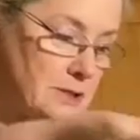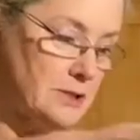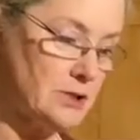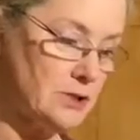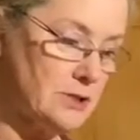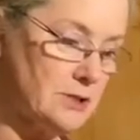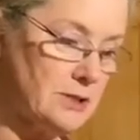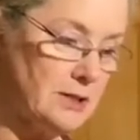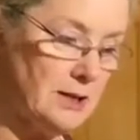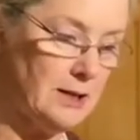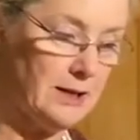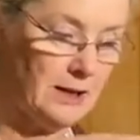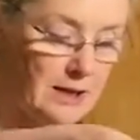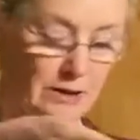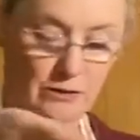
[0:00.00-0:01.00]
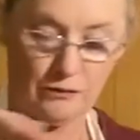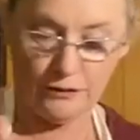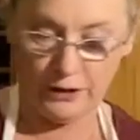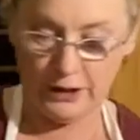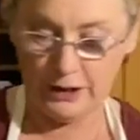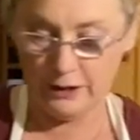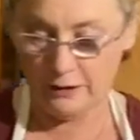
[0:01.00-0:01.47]
just slightly over
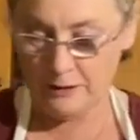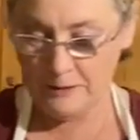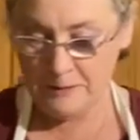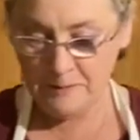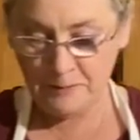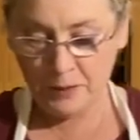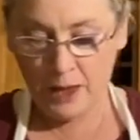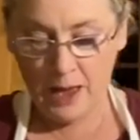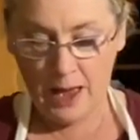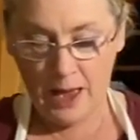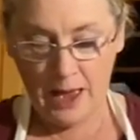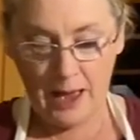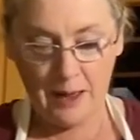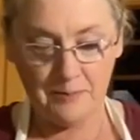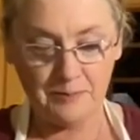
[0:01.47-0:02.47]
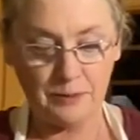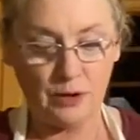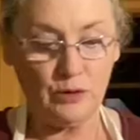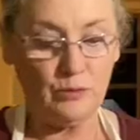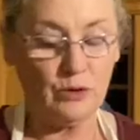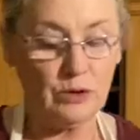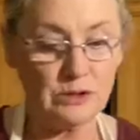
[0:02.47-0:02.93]
here. You
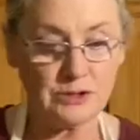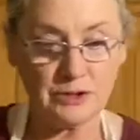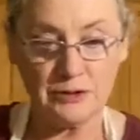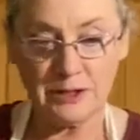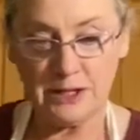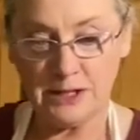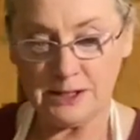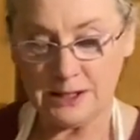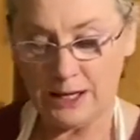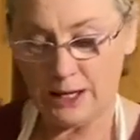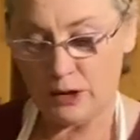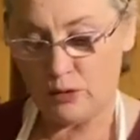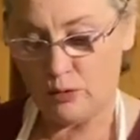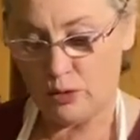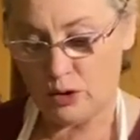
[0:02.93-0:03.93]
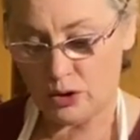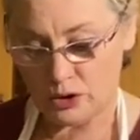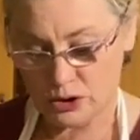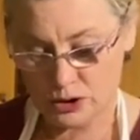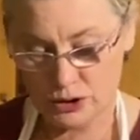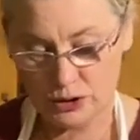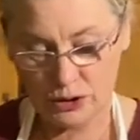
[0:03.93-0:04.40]
also need a
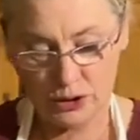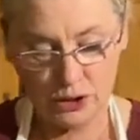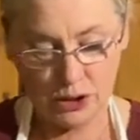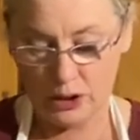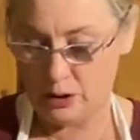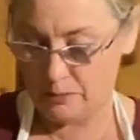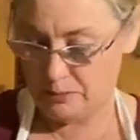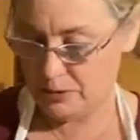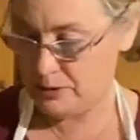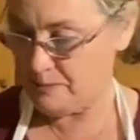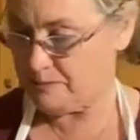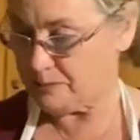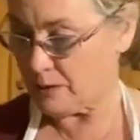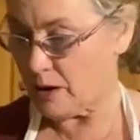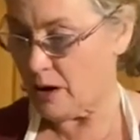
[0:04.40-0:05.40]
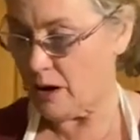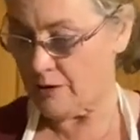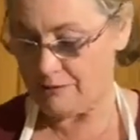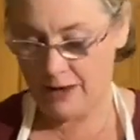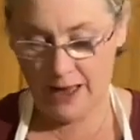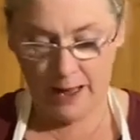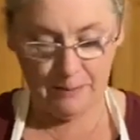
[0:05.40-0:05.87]
quarter cup of
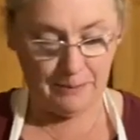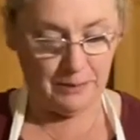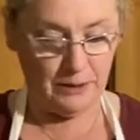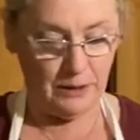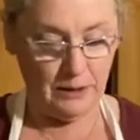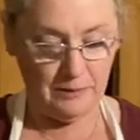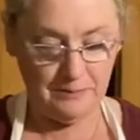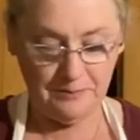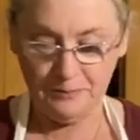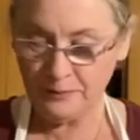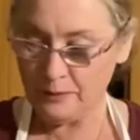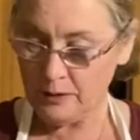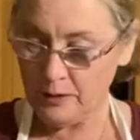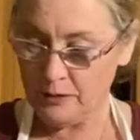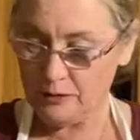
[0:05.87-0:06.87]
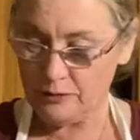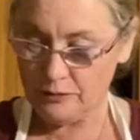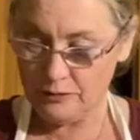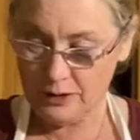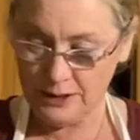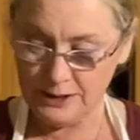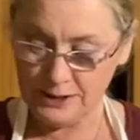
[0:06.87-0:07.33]
apple,
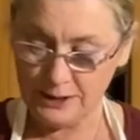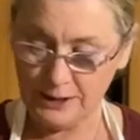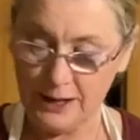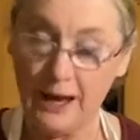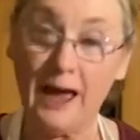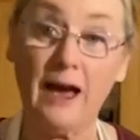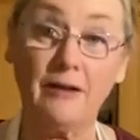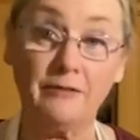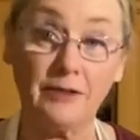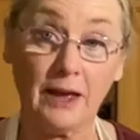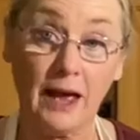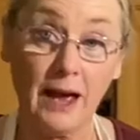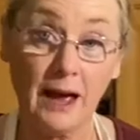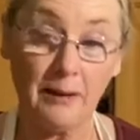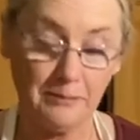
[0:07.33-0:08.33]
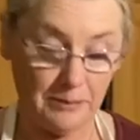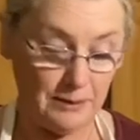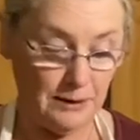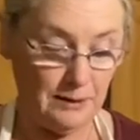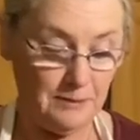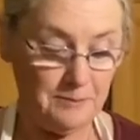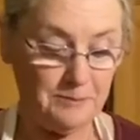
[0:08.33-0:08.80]
right? And I have the apple
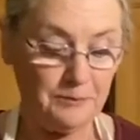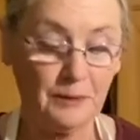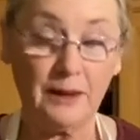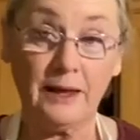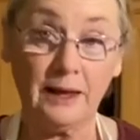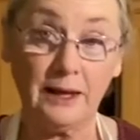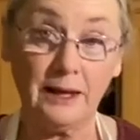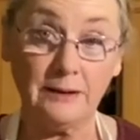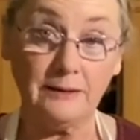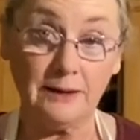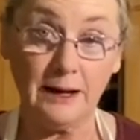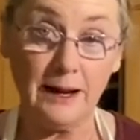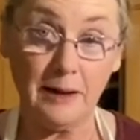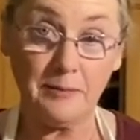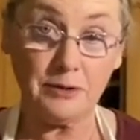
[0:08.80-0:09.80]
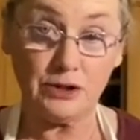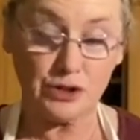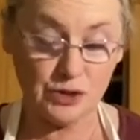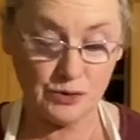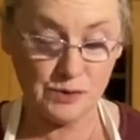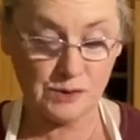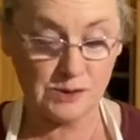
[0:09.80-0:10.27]
in the lemon
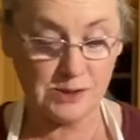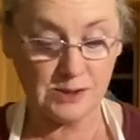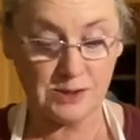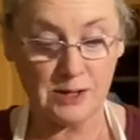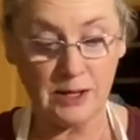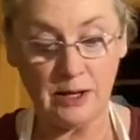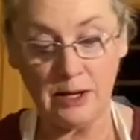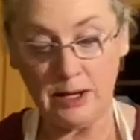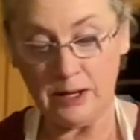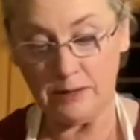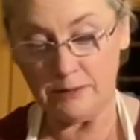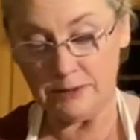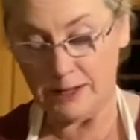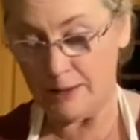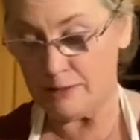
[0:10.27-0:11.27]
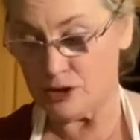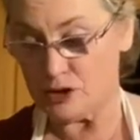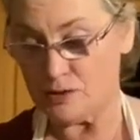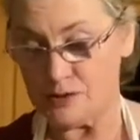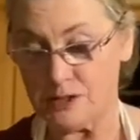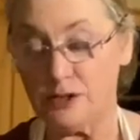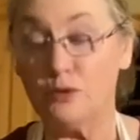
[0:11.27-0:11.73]
juice in
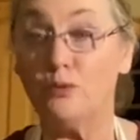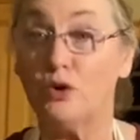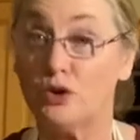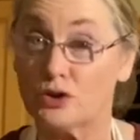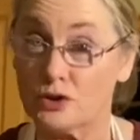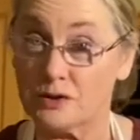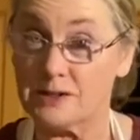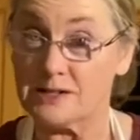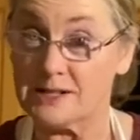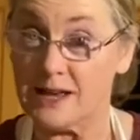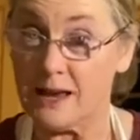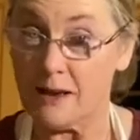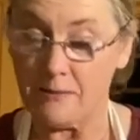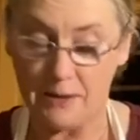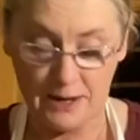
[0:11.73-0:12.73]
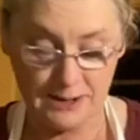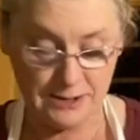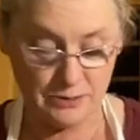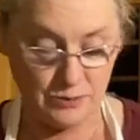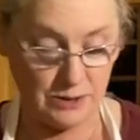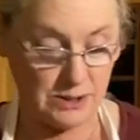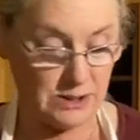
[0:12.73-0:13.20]
the water, the same as
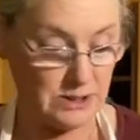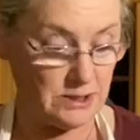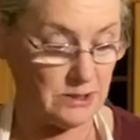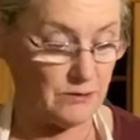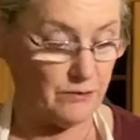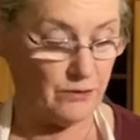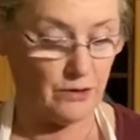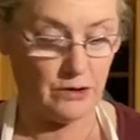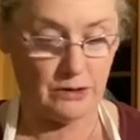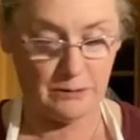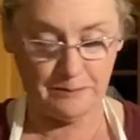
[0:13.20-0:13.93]
we did for